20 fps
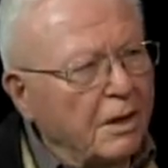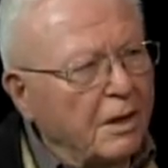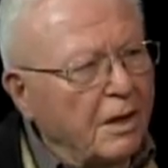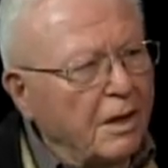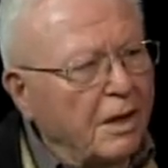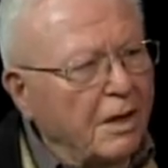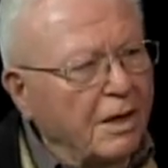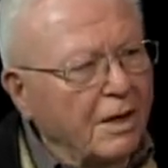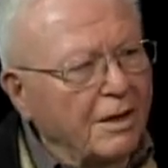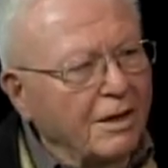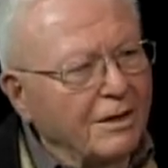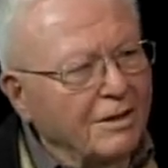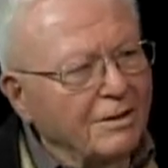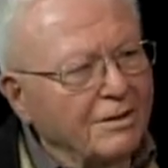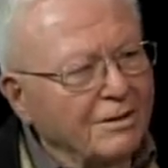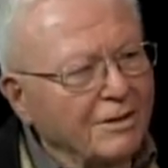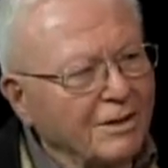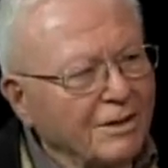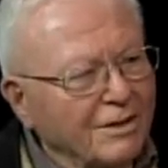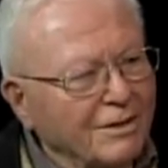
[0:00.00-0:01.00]
And
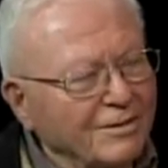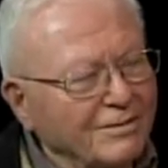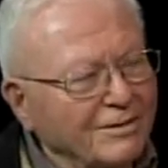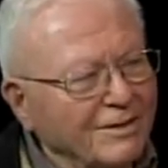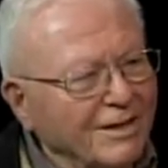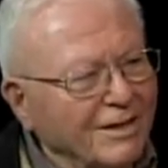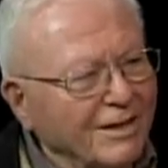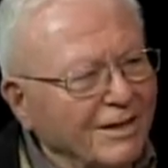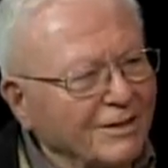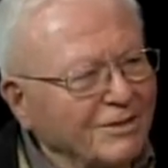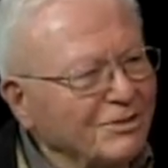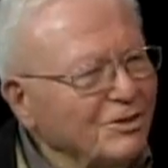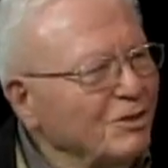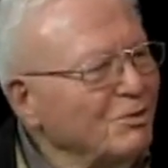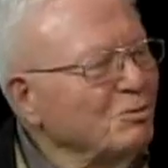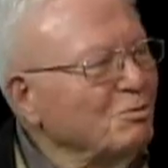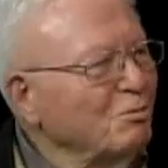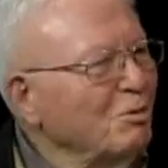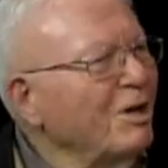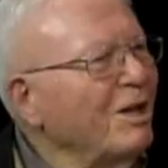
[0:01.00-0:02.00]
uh, she's
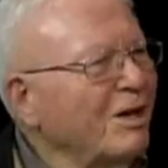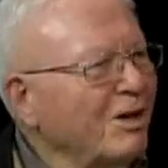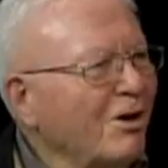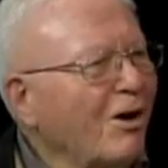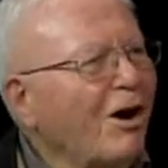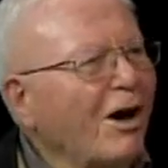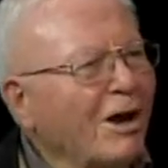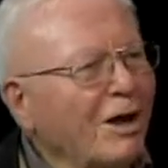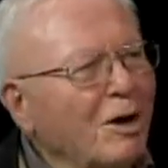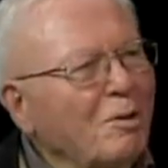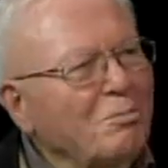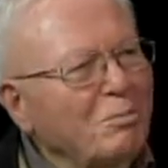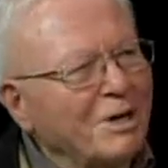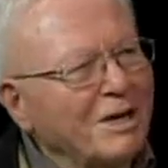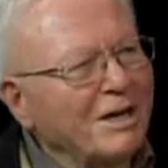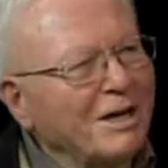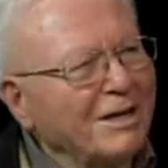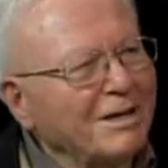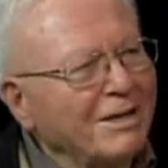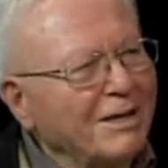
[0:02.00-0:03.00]
really caught up in
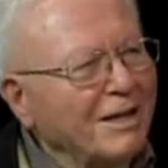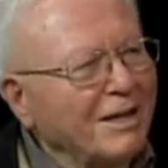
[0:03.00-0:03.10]
it. That's